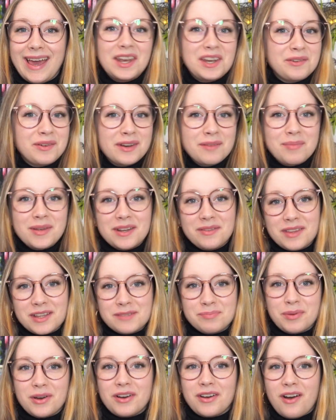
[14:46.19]
and I read a bit of
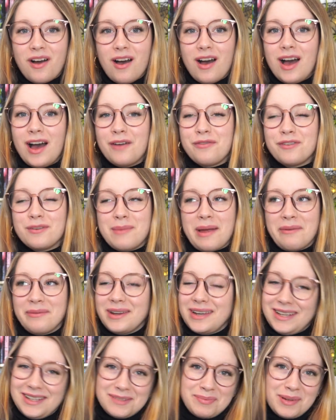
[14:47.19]
this book uh, for my
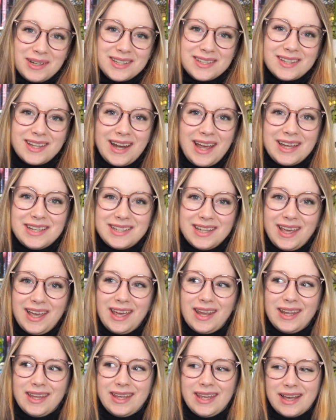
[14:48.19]
reading sprints that I
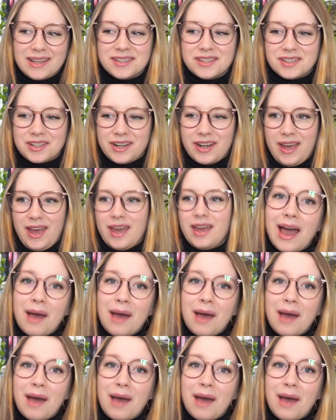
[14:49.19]
did yesterday.